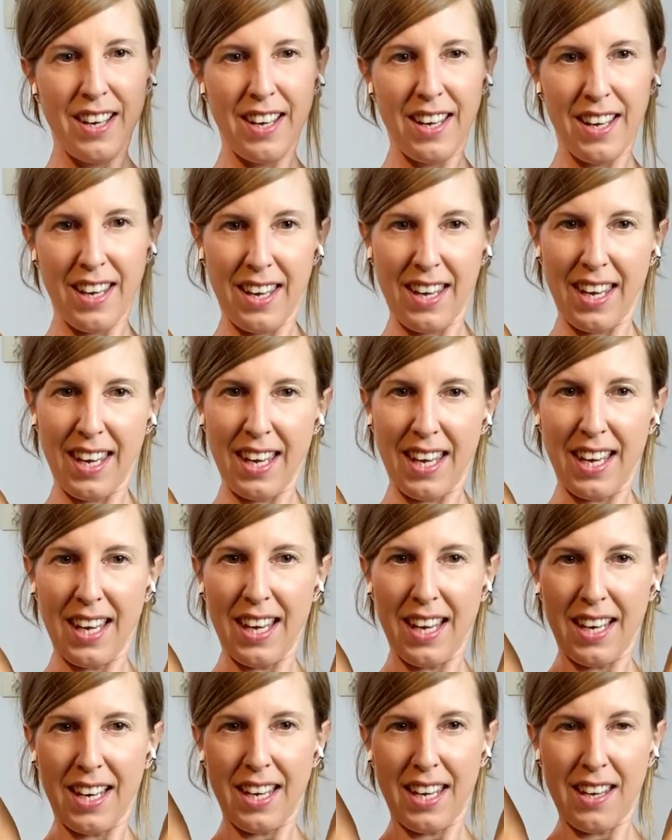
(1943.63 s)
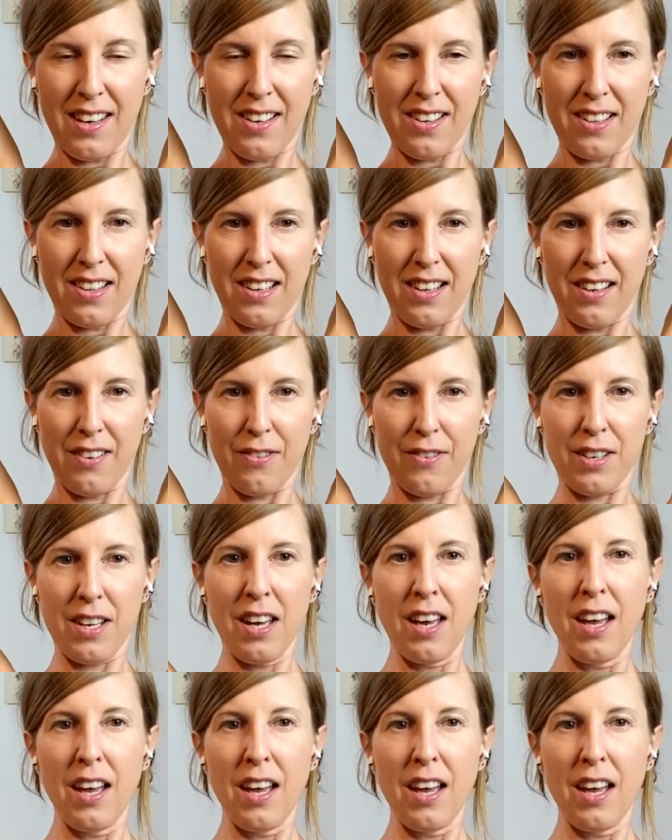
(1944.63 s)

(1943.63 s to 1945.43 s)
Inhale, lift.